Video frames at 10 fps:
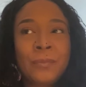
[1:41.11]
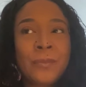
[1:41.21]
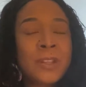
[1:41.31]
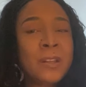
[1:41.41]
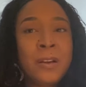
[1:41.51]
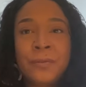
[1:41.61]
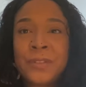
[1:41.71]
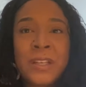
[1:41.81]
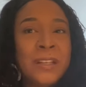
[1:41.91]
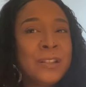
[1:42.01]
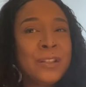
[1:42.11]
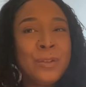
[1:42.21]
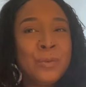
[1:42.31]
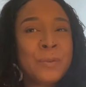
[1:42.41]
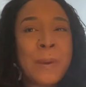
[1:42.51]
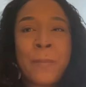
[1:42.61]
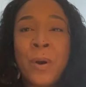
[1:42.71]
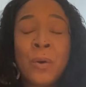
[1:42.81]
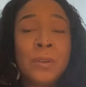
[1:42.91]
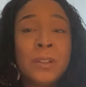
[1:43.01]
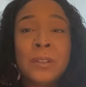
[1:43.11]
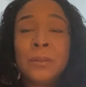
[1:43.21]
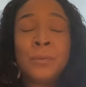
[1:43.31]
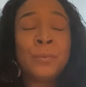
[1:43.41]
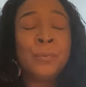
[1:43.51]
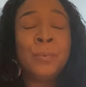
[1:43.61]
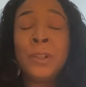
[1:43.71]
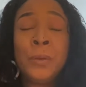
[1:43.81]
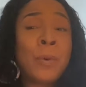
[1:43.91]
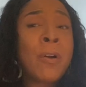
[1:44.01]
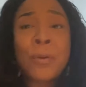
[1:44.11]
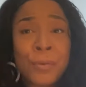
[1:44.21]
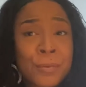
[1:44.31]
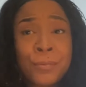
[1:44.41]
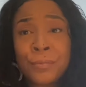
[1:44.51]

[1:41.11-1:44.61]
stuff, tend to use bipolar really wrong.